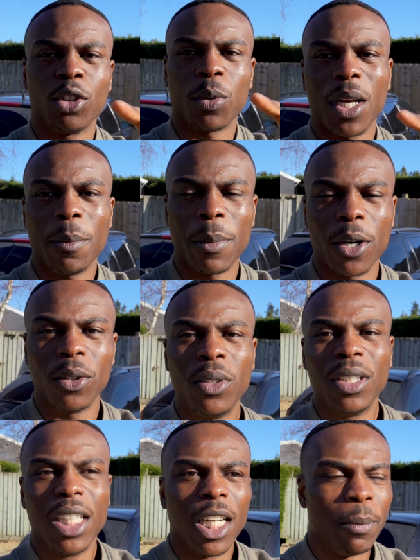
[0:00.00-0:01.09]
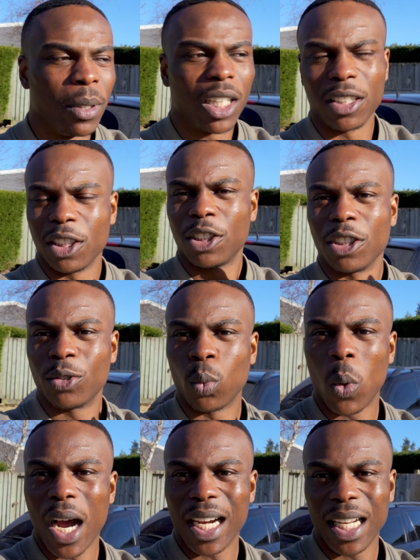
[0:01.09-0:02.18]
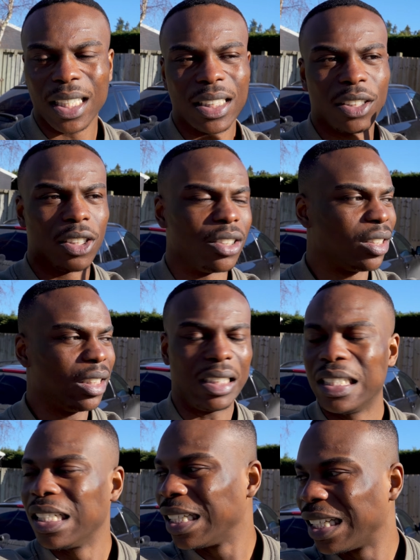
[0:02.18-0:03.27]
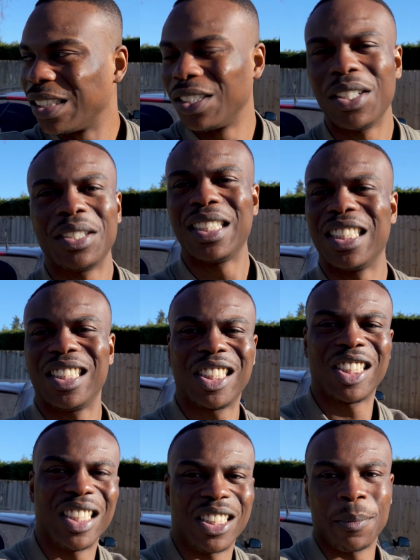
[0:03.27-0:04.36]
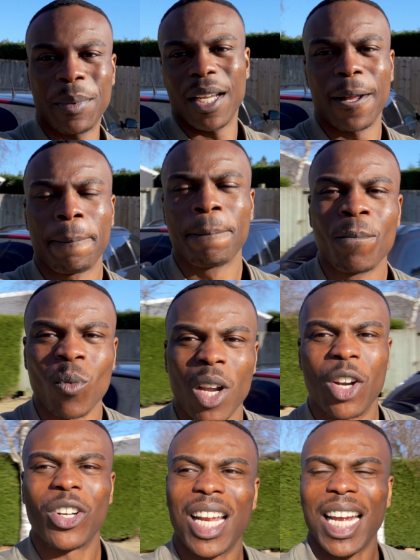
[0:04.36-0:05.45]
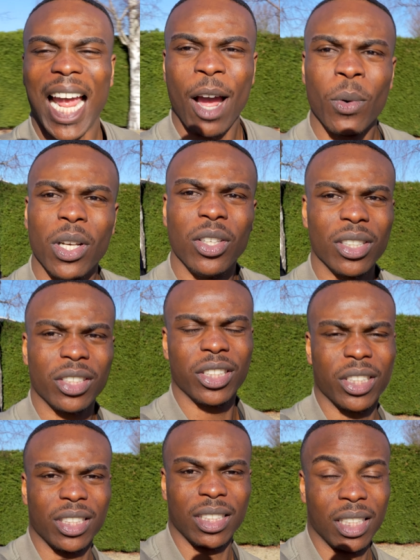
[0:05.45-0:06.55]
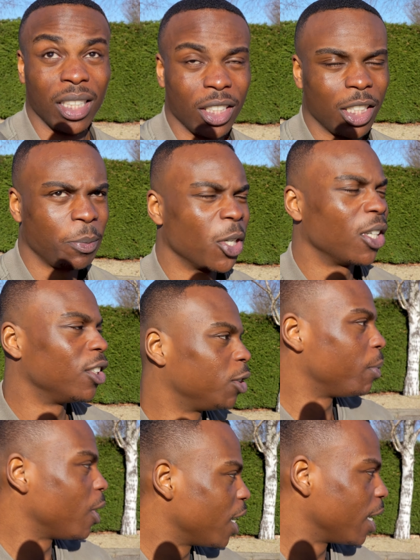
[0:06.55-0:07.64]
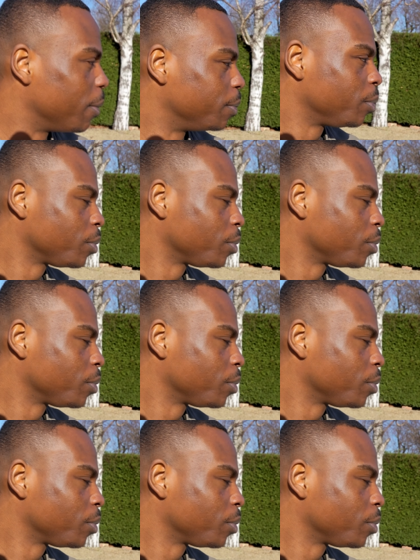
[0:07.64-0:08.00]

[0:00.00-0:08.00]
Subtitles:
20mm because it's just wide and it's just I don't know, it's a bit, I don't like how it looks, to be honest. But